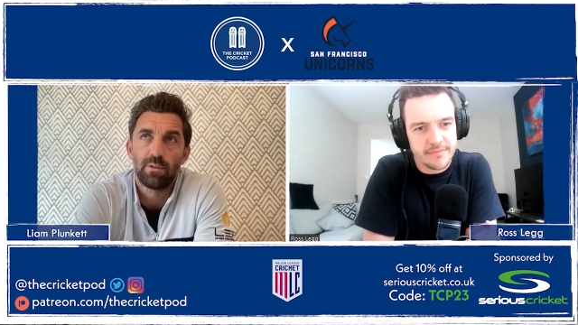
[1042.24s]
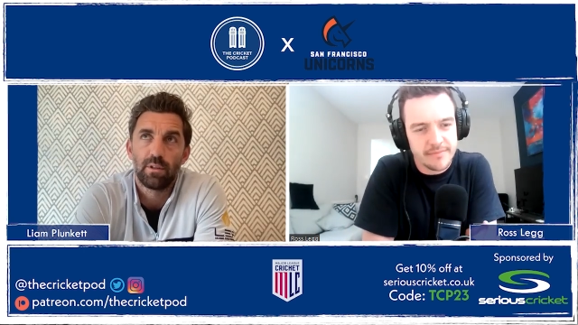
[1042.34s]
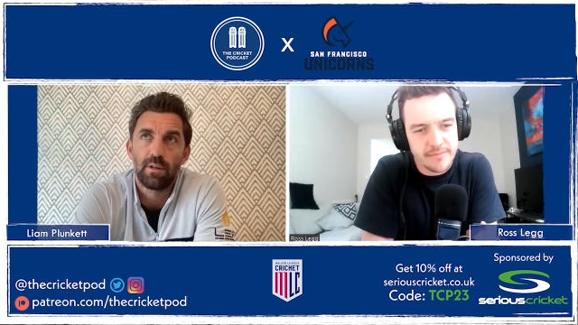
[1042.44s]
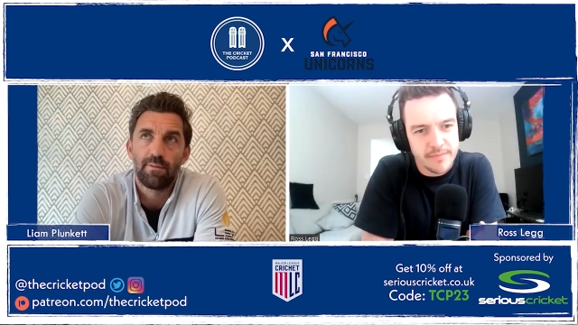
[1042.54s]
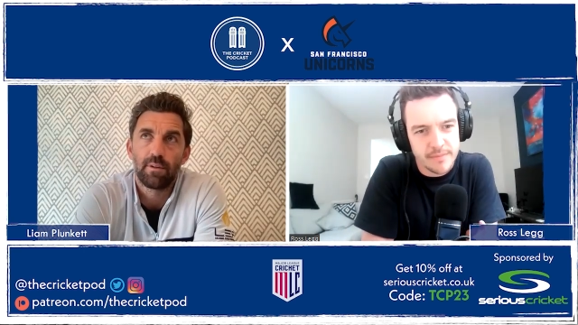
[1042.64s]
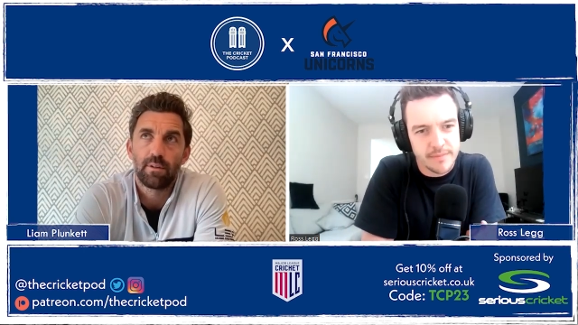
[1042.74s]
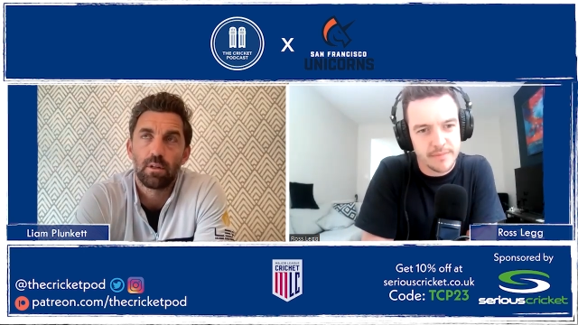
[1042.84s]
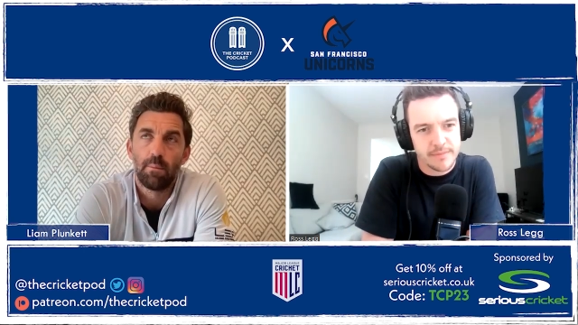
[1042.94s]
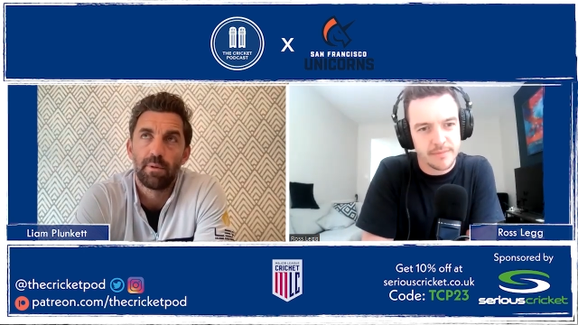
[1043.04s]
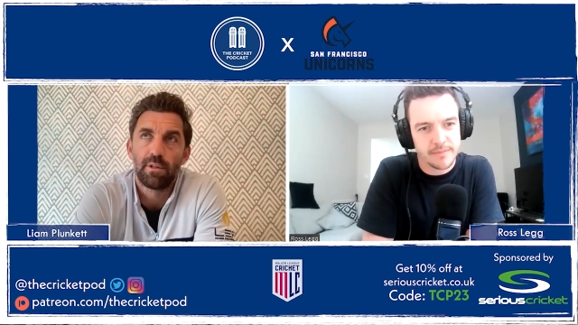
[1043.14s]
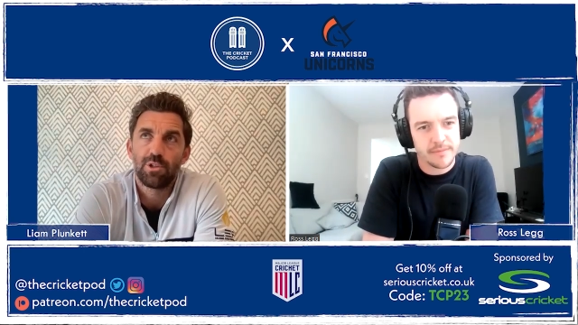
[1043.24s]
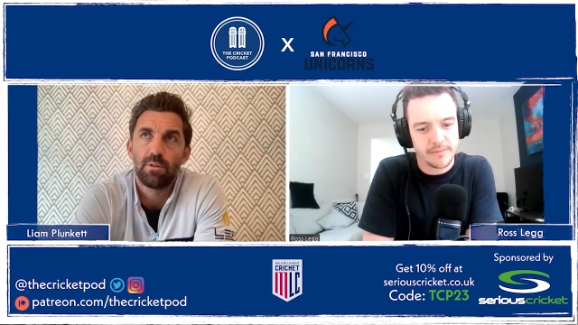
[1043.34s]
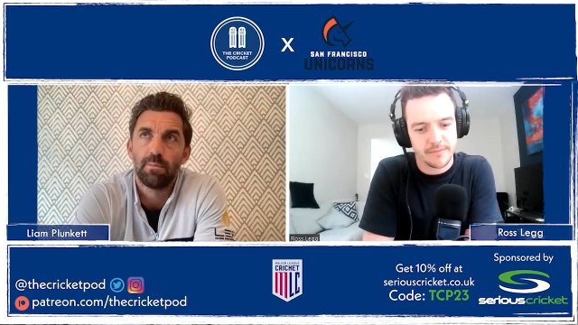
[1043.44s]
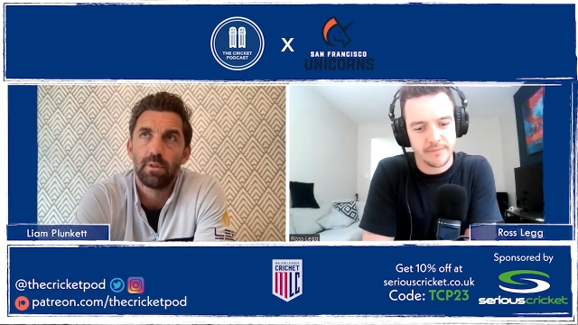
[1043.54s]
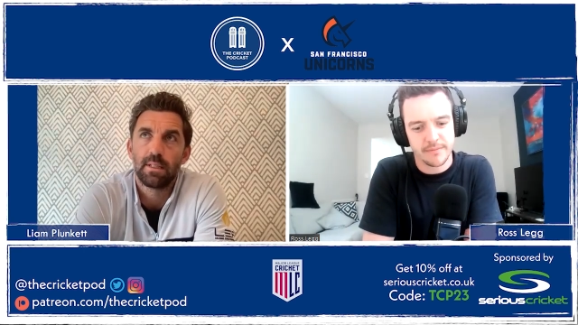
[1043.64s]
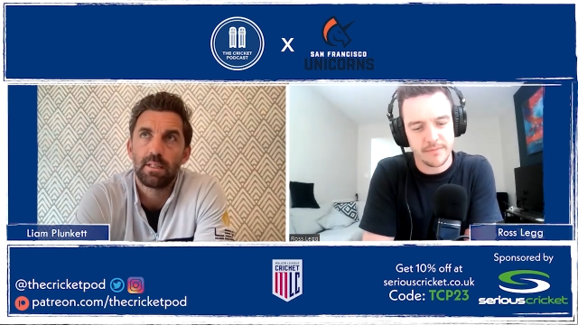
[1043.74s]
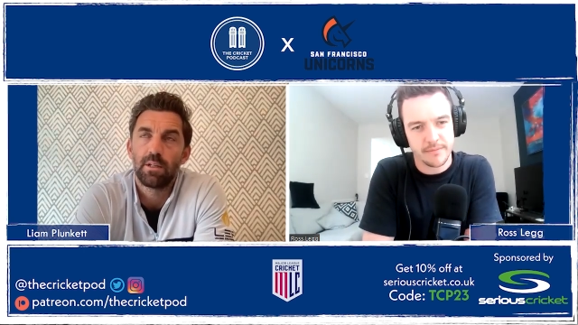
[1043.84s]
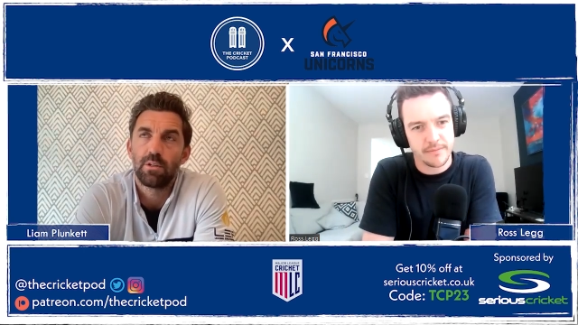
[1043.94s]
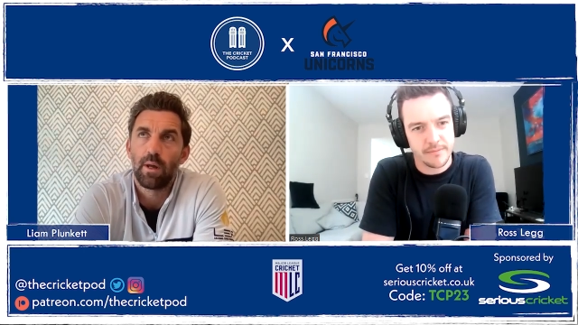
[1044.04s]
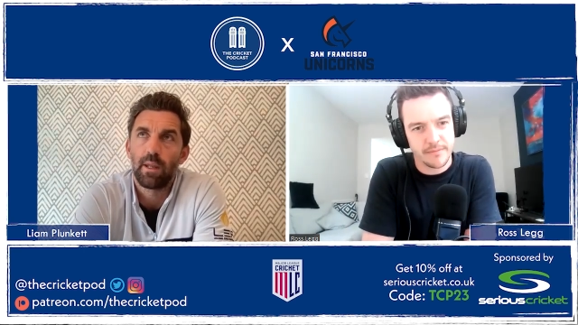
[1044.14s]
Speaker 1: it was a different competition, but the
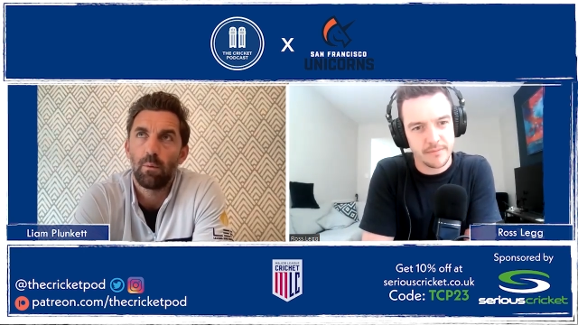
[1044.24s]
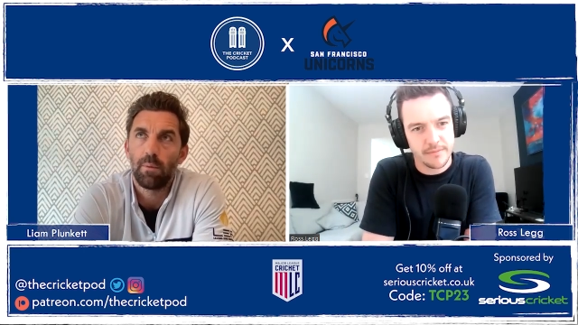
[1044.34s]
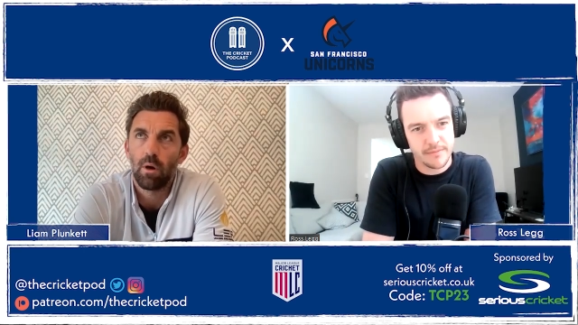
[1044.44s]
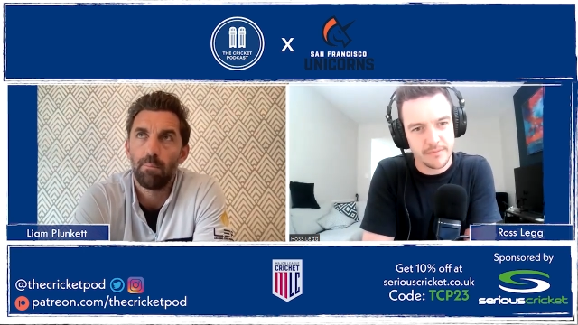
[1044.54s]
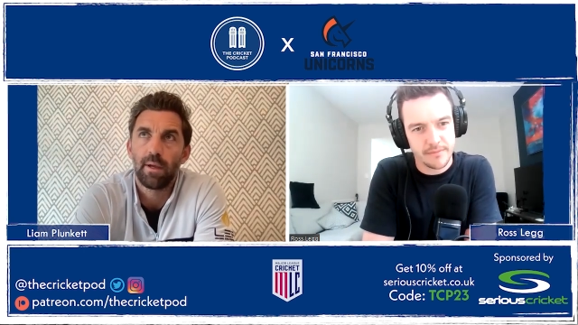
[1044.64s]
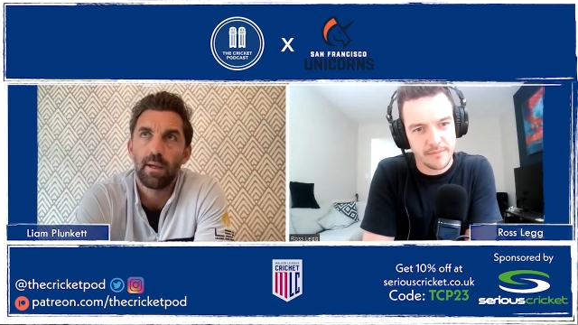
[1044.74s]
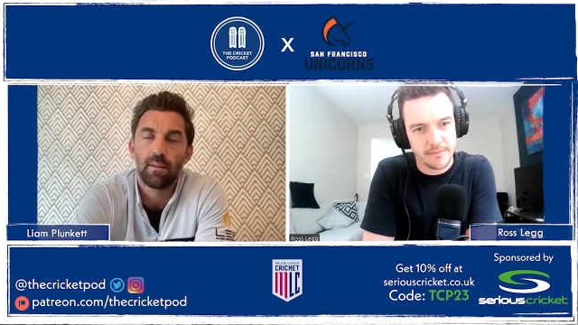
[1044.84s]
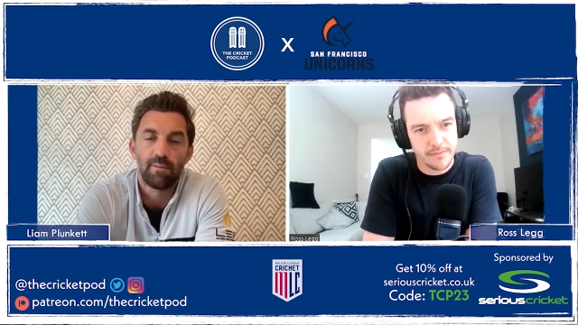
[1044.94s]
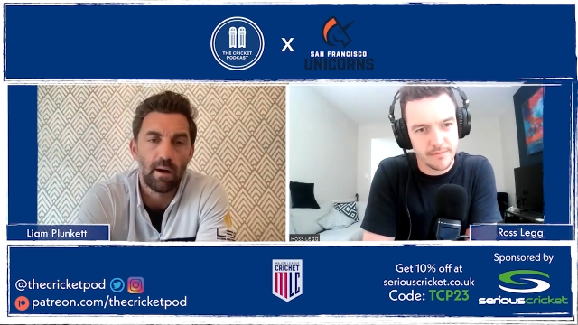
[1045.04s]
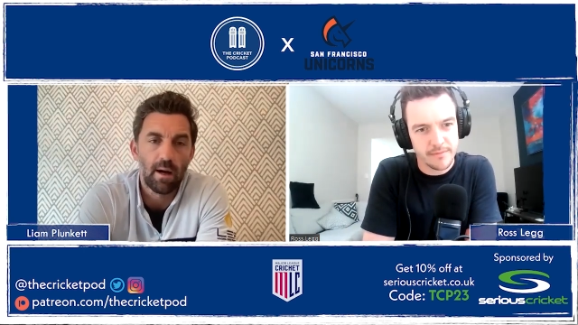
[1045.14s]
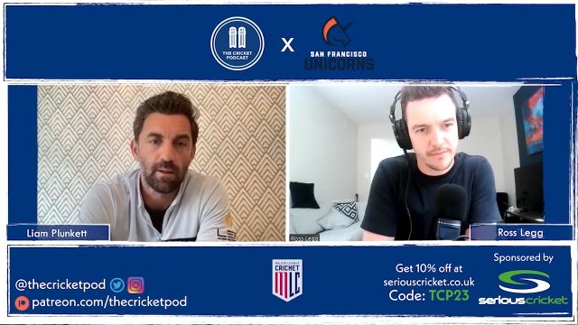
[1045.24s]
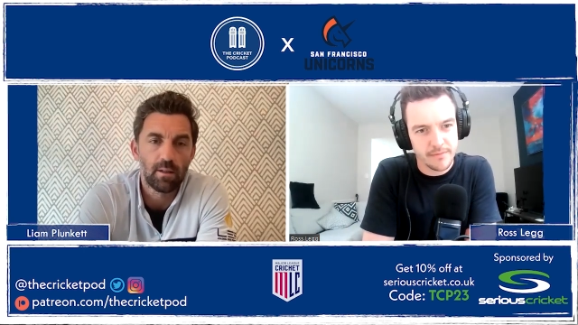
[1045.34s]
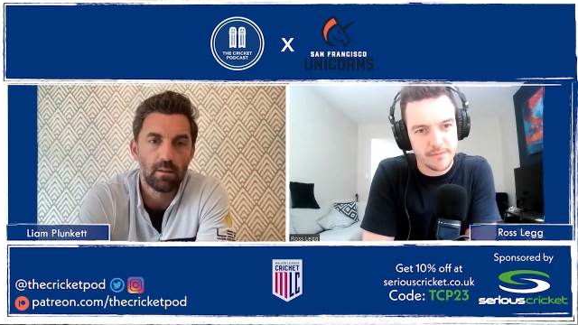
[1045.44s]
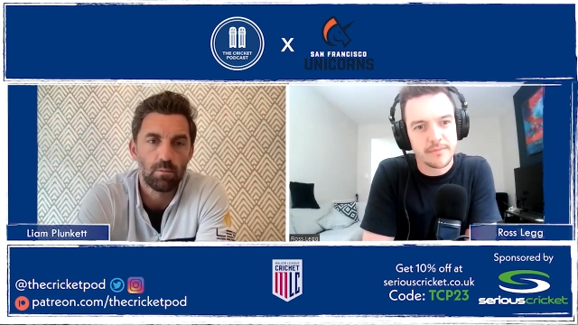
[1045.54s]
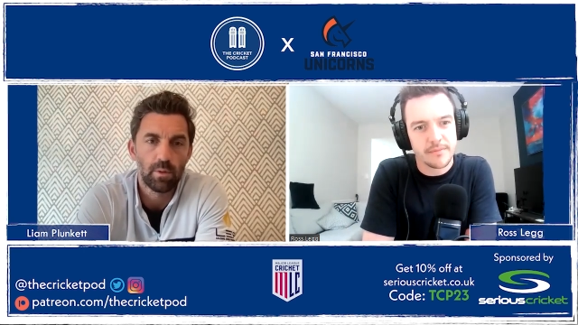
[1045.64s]
T20 when we got beat in the final,